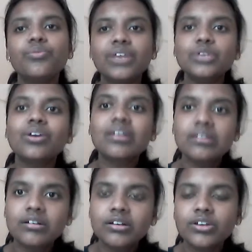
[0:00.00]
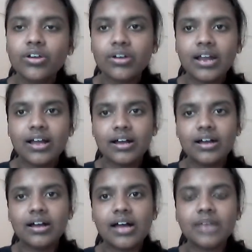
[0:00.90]
when you are near your
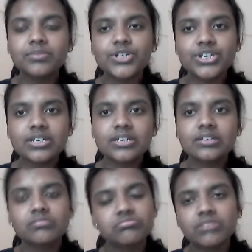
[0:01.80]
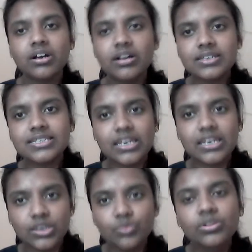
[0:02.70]
admission
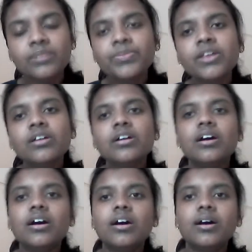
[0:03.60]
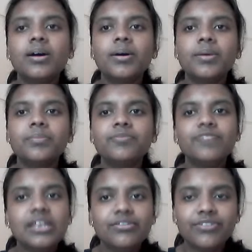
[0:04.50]
schedule,
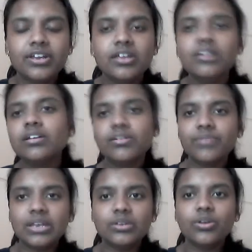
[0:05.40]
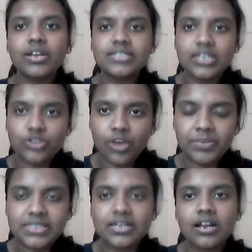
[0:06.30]
feel free. When your essay
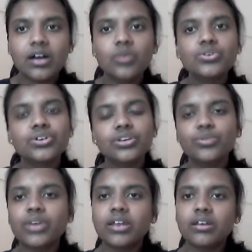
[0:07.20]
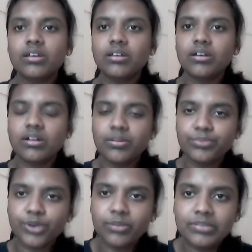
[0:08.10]
topics are out, you can
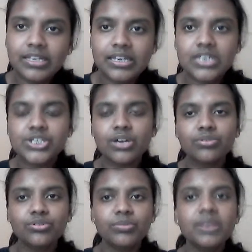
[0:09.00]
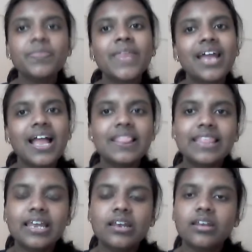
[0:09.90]
probably reach out to me, and
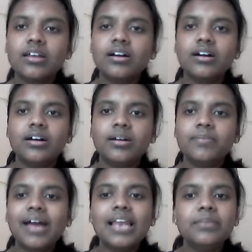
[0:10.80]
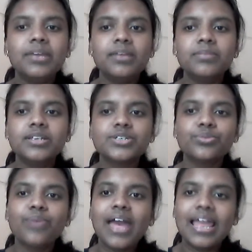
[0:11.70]
then I'll be able
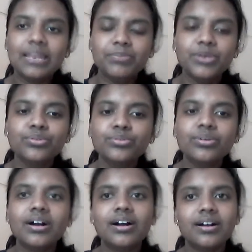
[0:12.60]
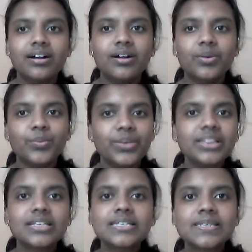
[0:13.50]
to help you
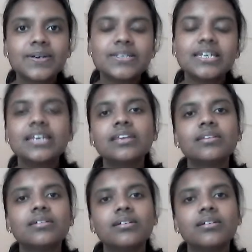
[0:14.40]
with certain